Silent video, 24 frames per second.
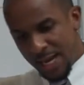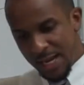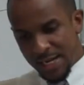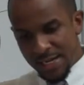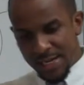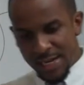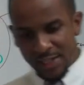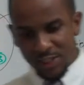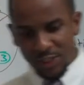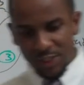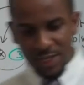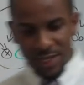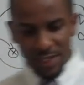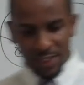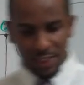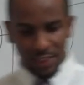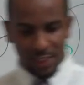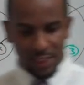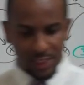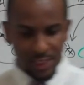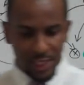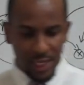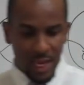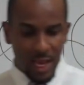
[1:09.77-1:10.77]

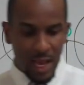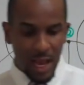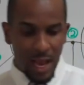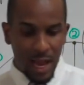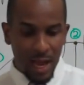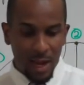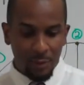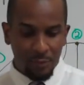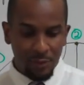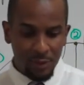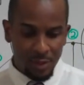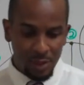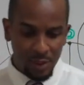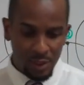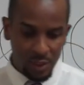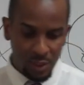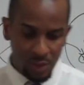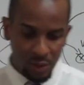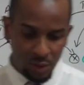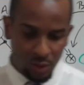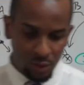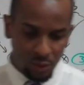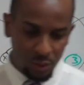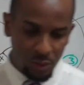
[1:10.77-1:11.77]
Nationality obviously
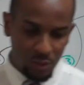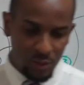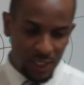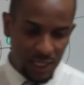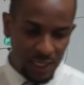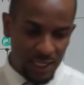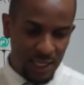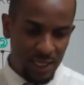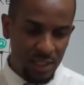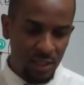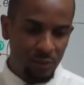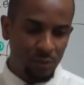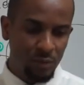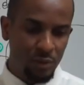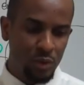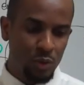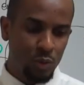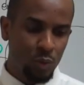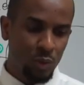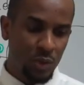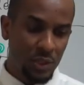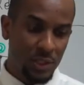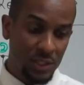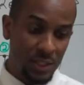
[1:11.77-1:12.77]
includes an
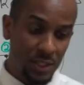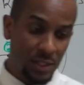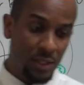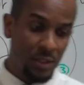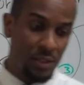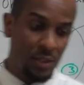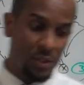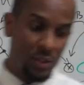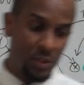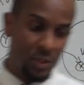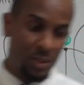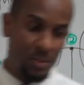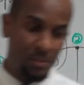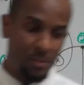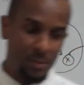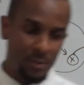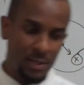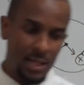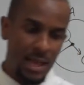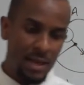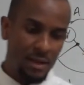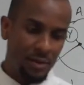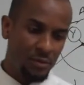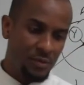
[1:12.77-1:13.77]
individual's citizenship,
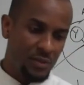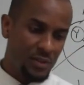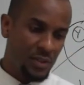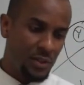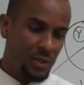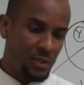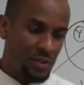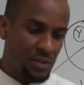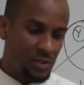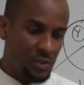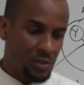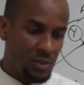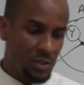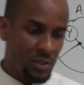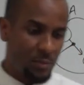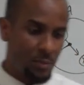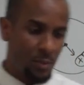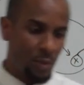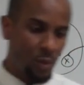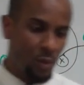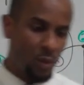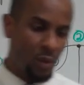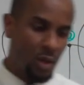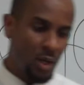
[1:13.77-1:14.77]
lack of citizenship,
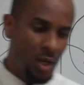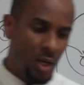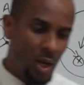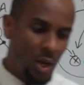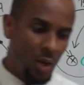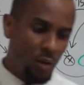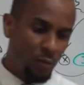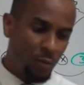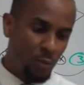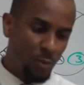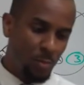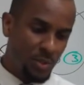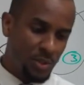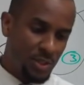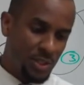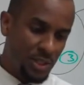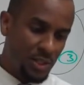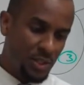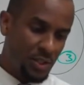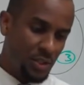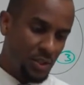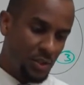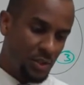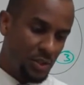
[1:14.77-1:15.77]
or former
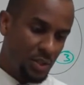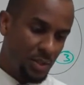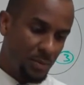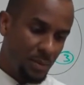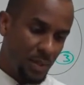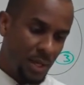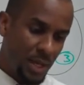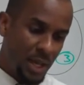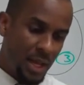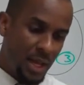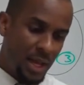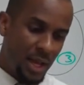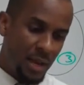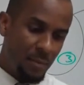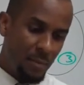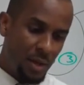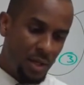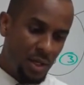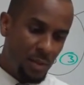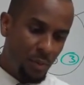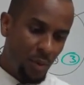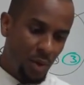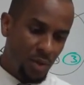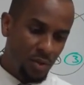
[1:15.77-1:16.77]
citizenship. In
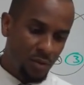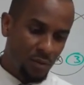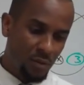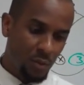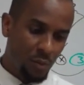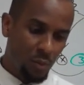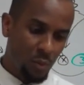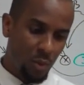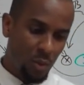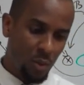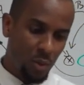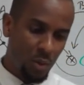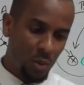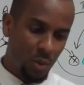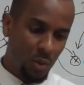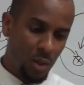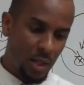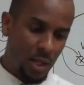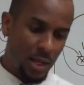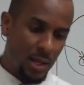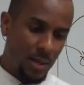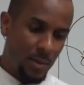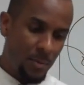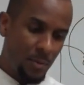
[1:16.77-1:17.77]
many parts of the world,
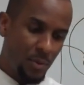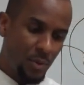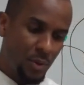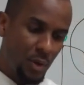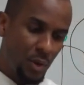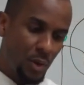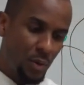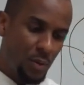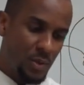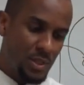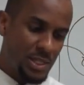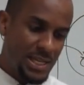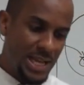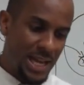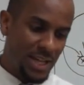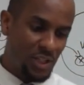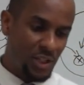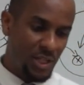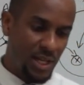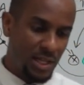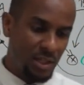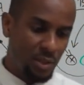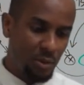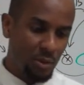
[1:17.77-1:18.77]
um, though,
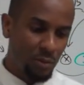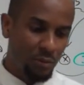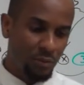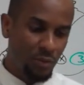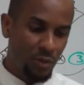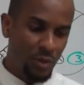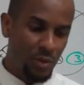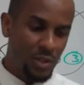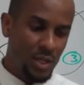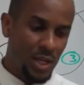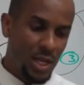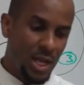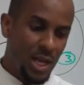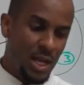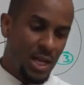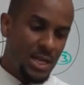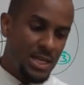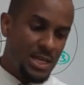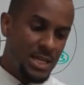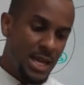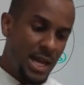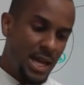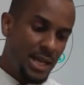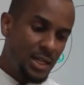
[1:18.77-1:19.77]
nationality refers
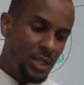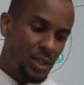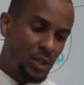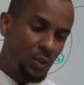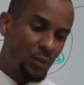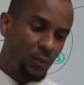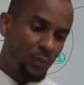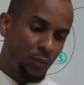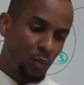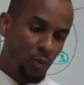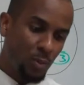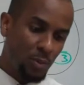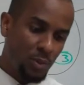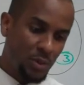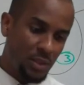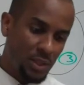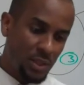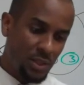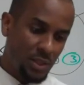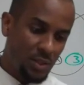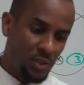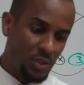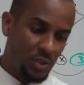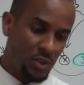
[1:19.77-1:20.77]
not to formal
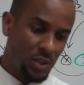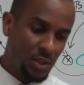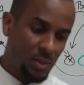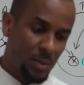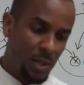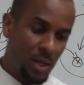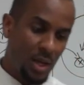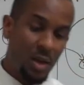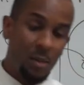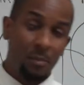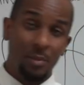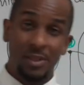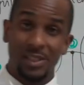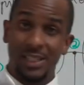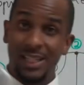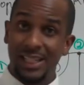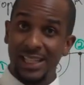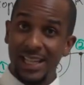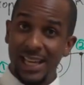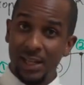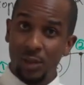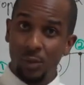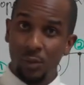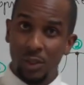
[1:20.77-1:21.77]
citizenship, but to
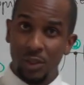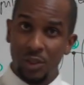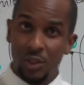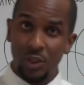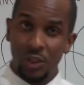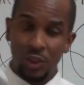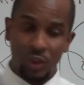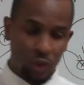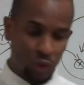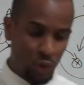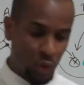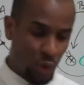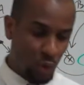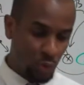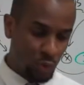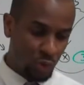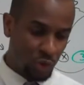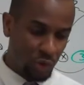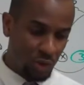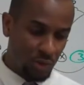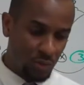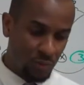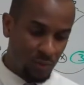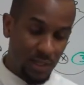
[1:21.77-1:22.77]
language,
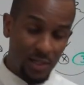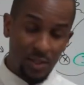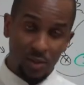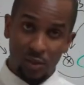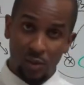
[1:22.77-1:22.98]
culture, right?